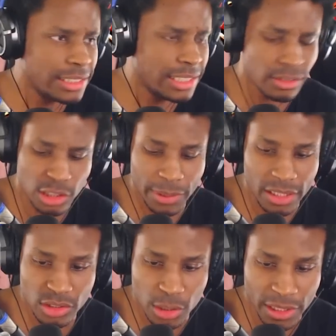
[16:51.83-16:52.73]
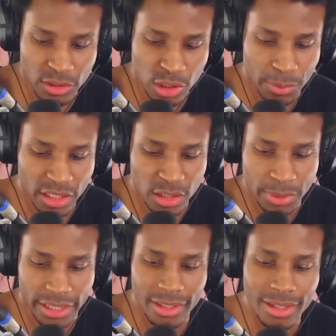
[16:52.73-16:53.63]
that. I like that. I was a good play. I was a good play. I was a good play.
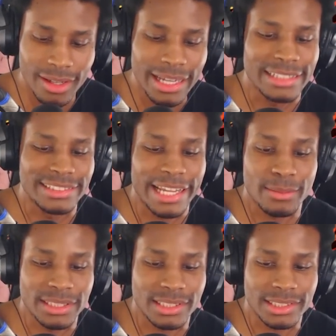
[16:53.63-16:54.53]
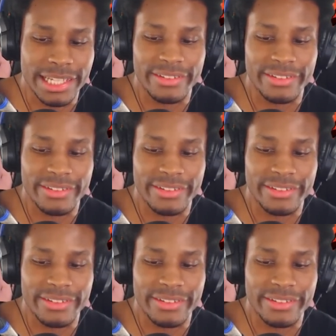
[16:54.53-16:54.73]
Good play. God damn, this is